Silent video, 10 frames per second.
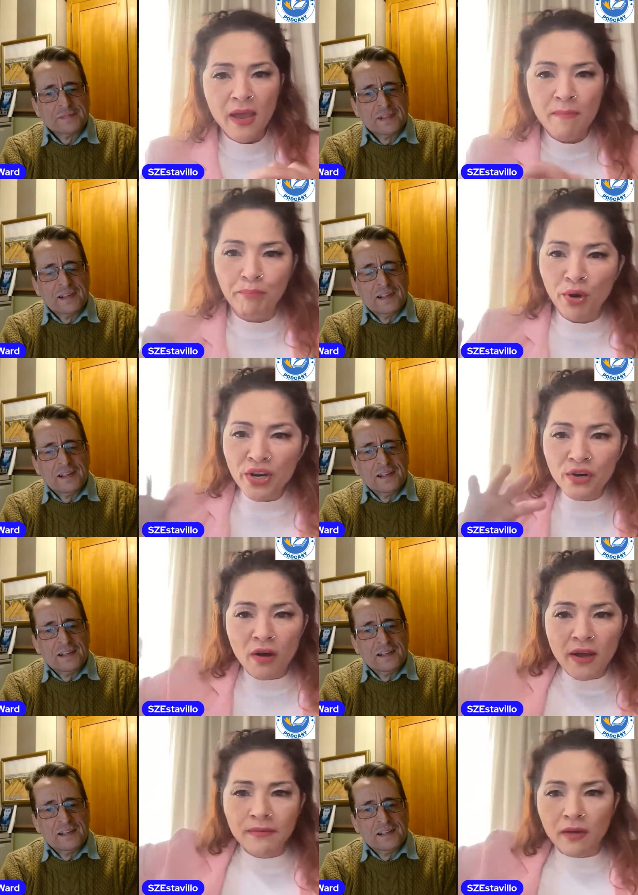Speaker 1: and put it
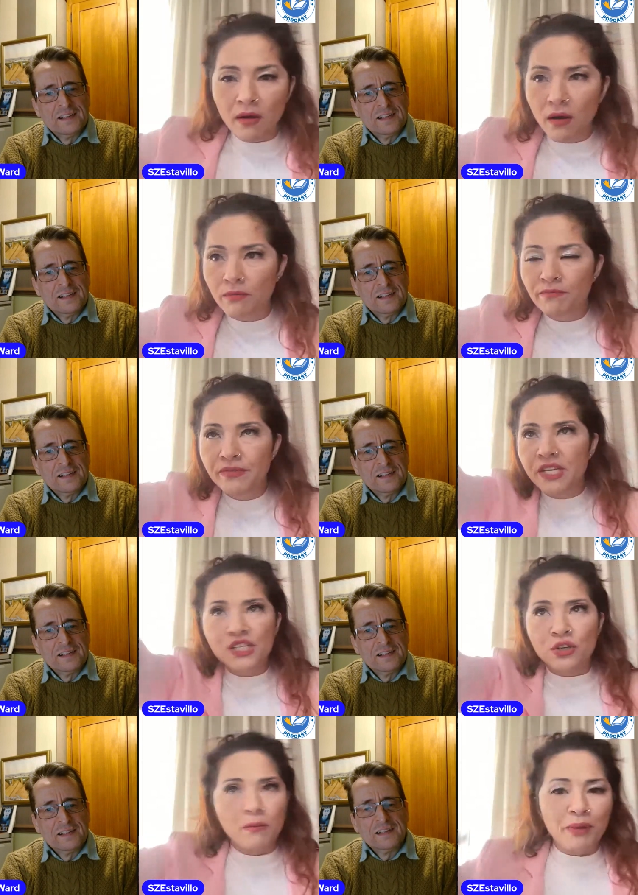on a
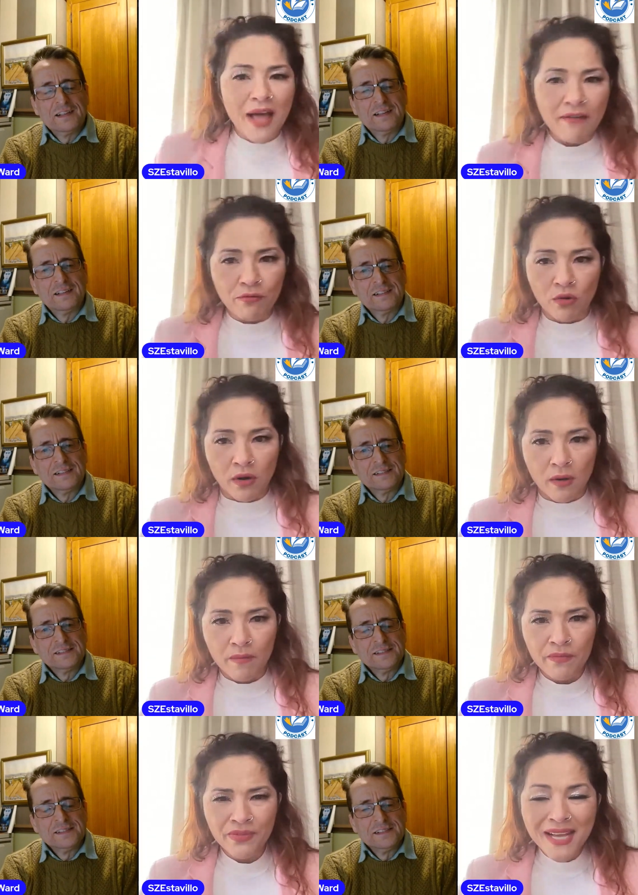digital platform.
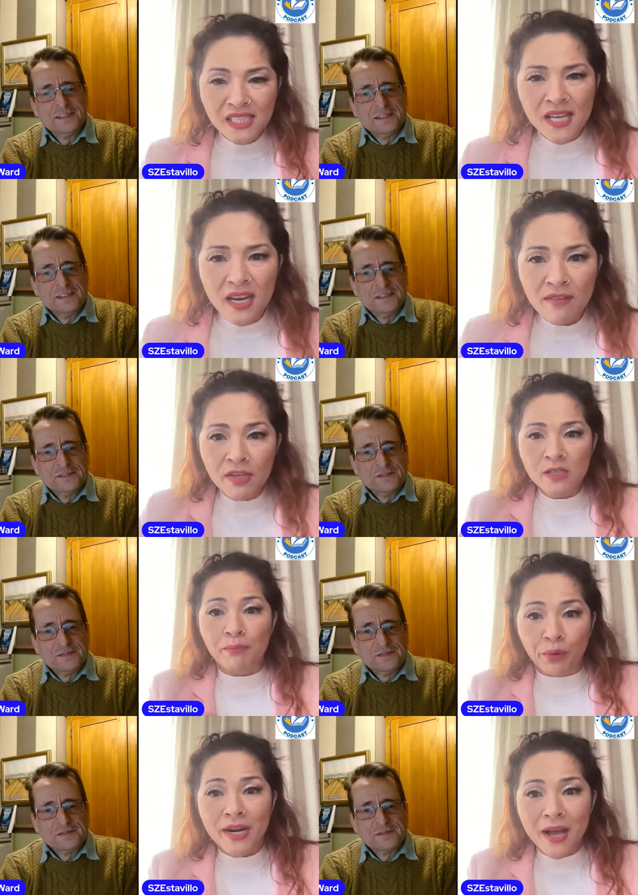That's not even to
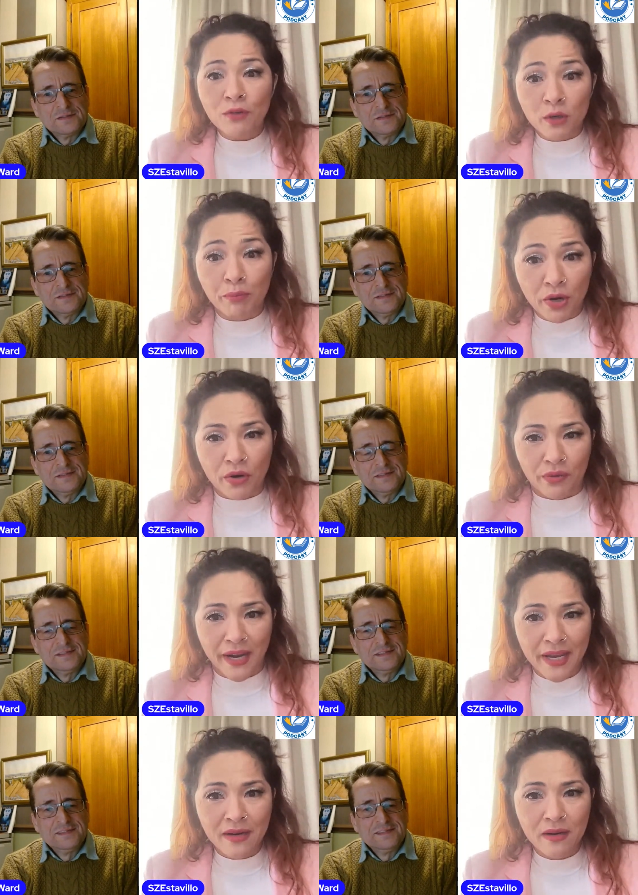print out your book,
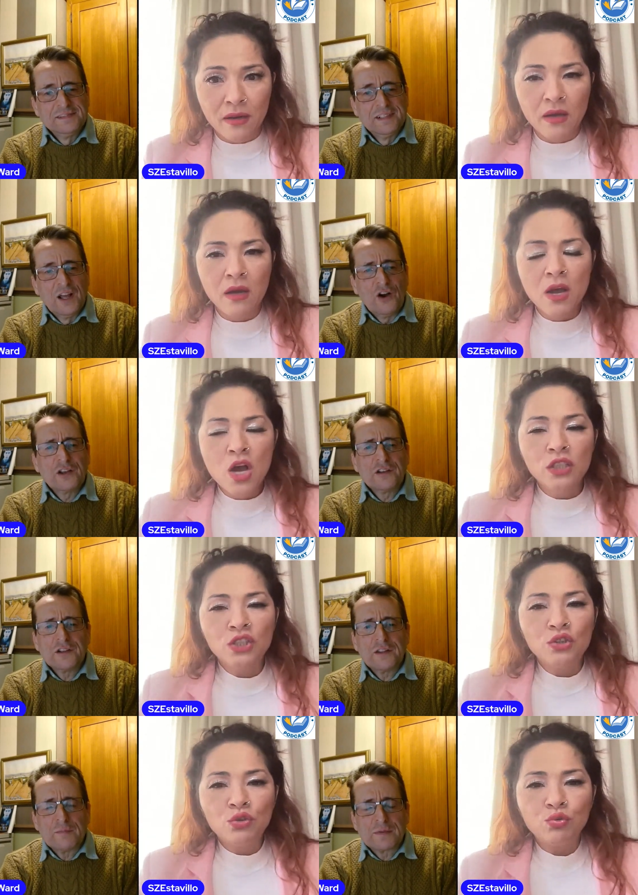right?
Speaker 2: I can do
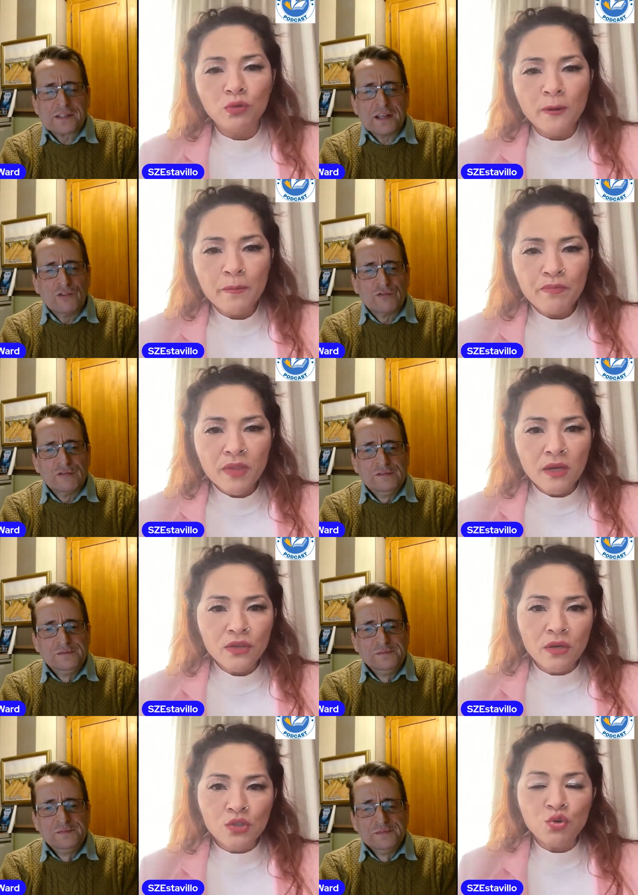that myself.
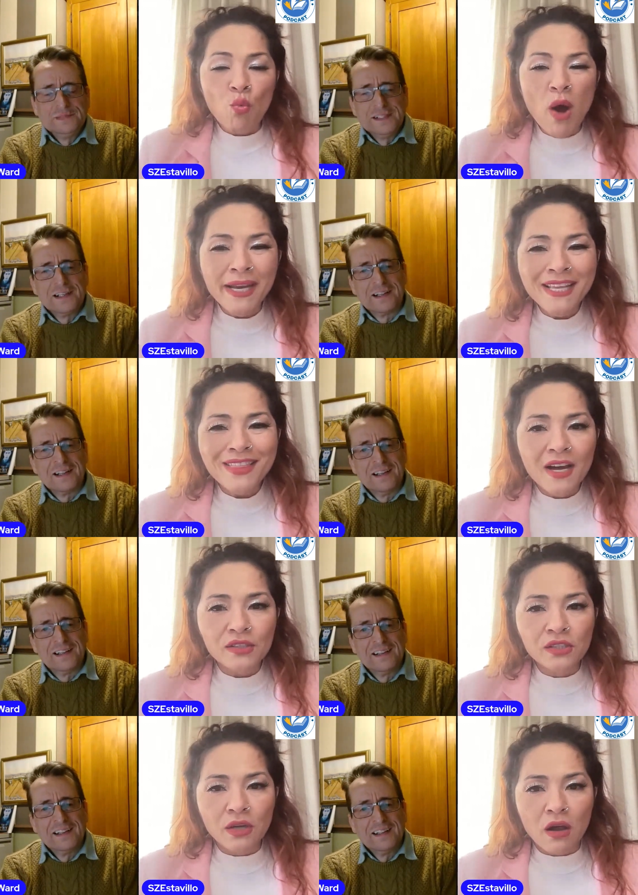
Speaker 1: Twenty
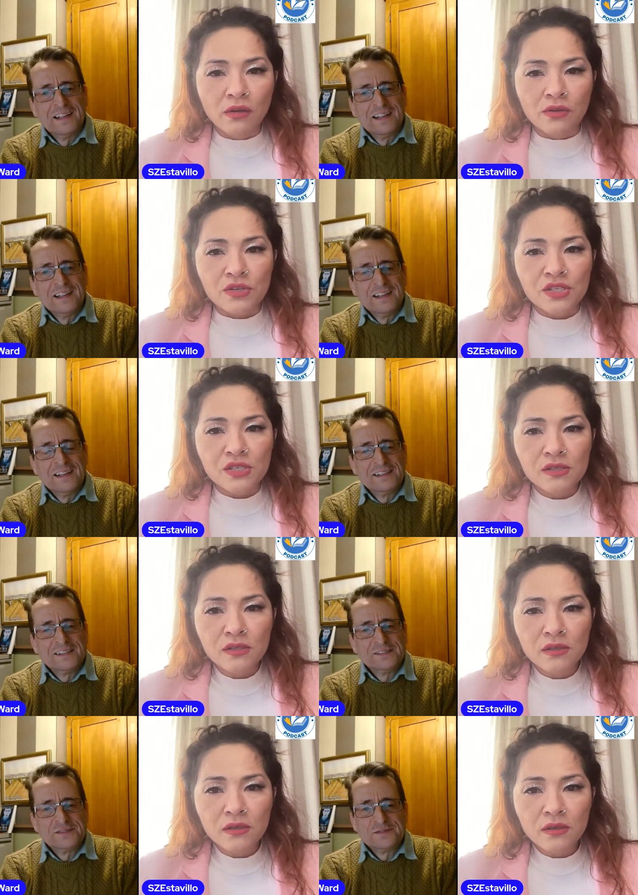thousand dollars.
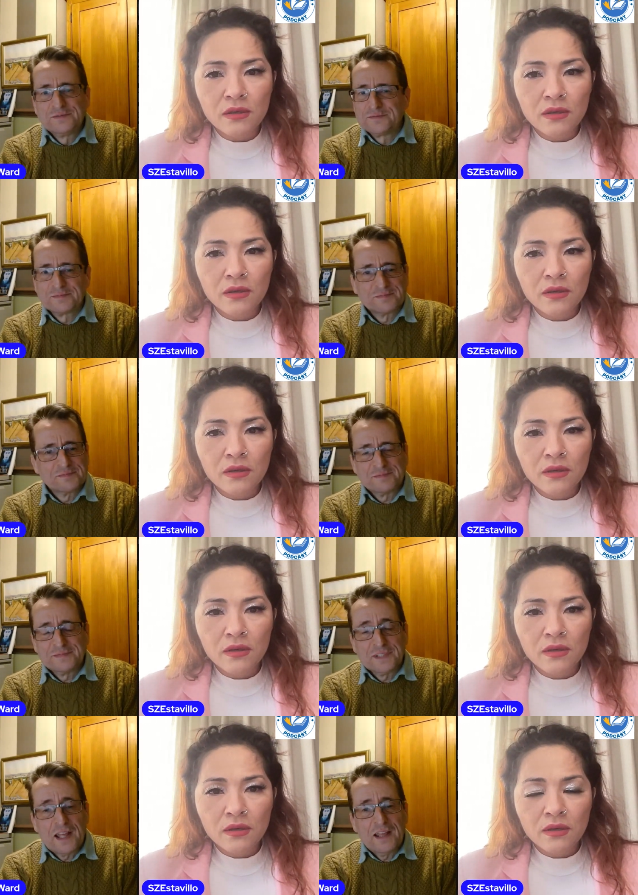
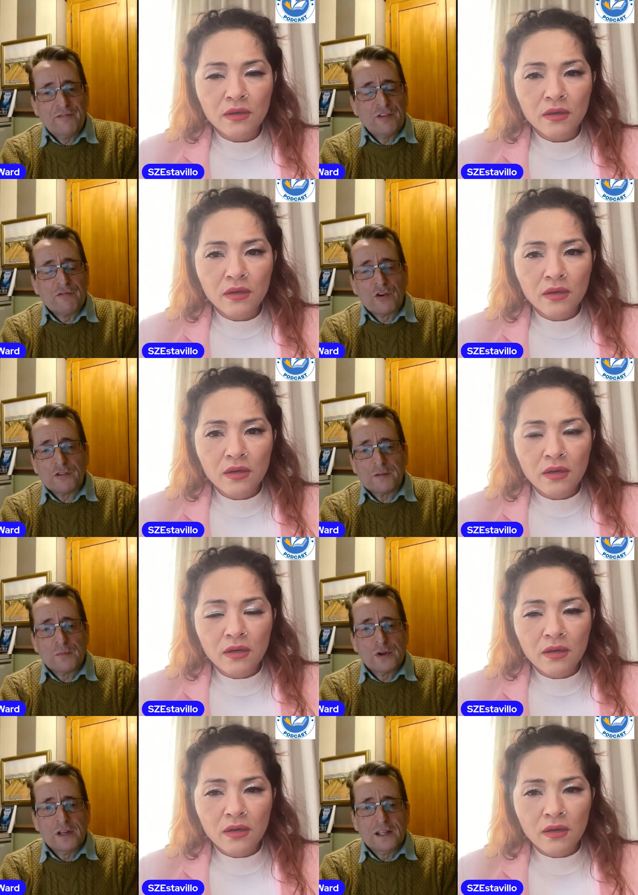
Speaker 2: If you've got the
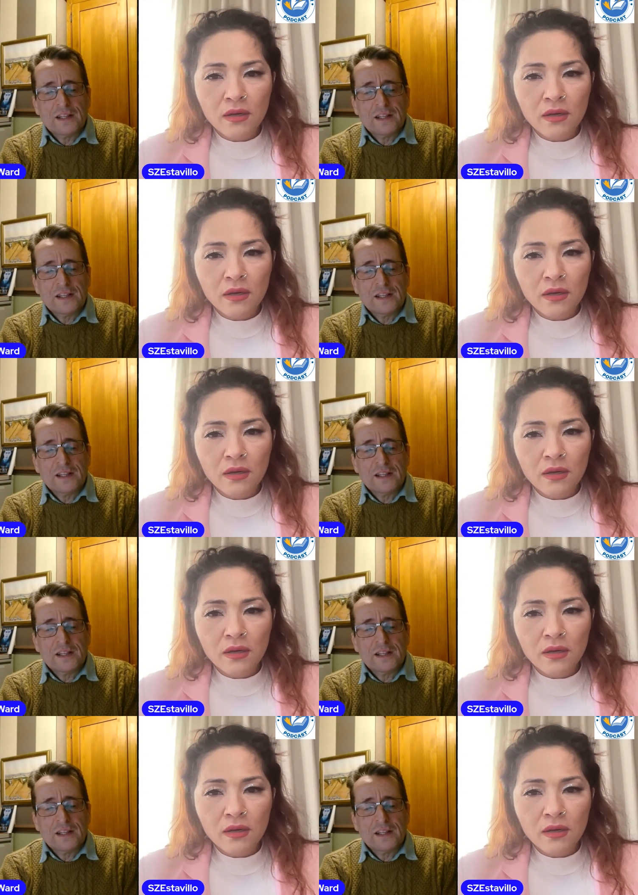money,